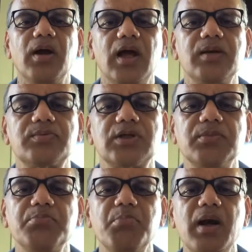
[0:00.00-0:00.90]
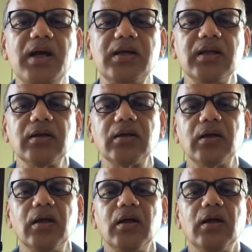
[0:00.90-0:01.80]
helps in melting
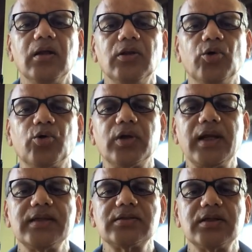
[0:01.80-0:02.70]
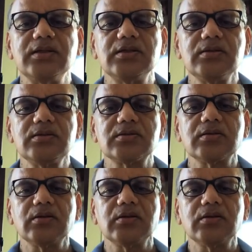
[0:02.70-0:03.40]
localized regions,